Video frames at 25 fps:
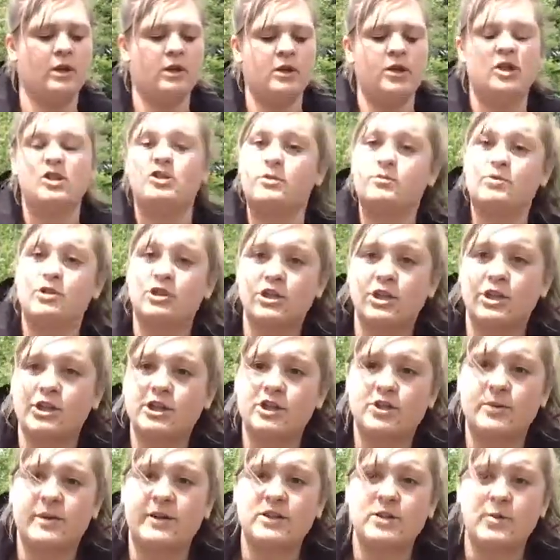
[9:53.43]
So I'm just going to
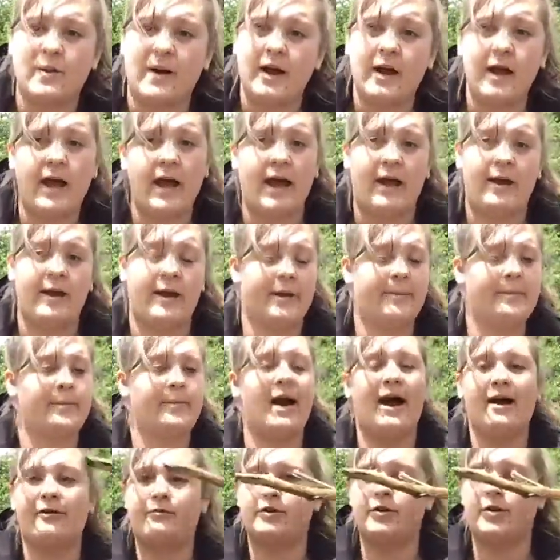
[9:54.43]
do it to
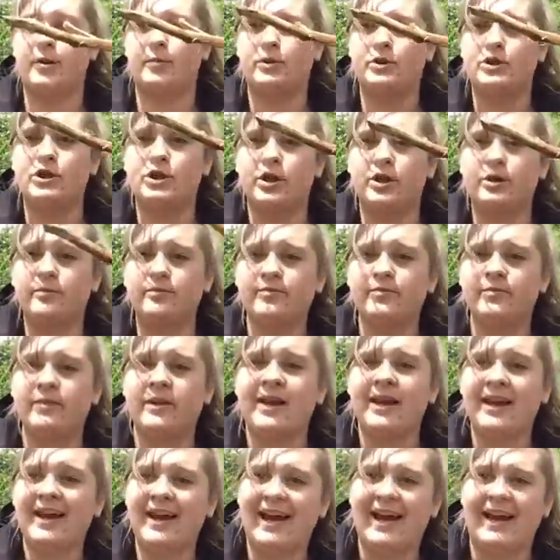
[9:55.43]
arrow number 2,
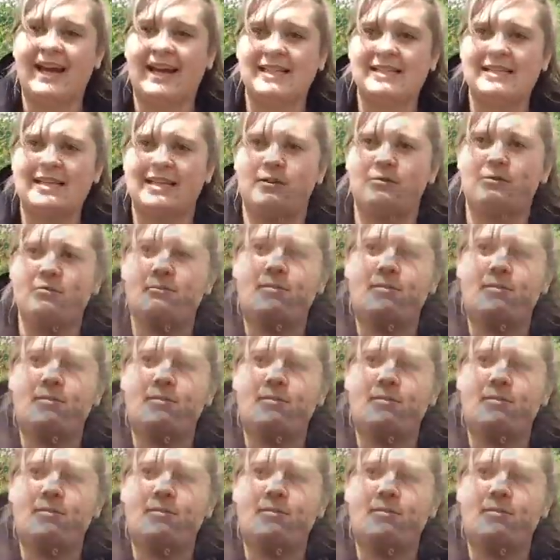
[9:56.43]
and I'll see you in a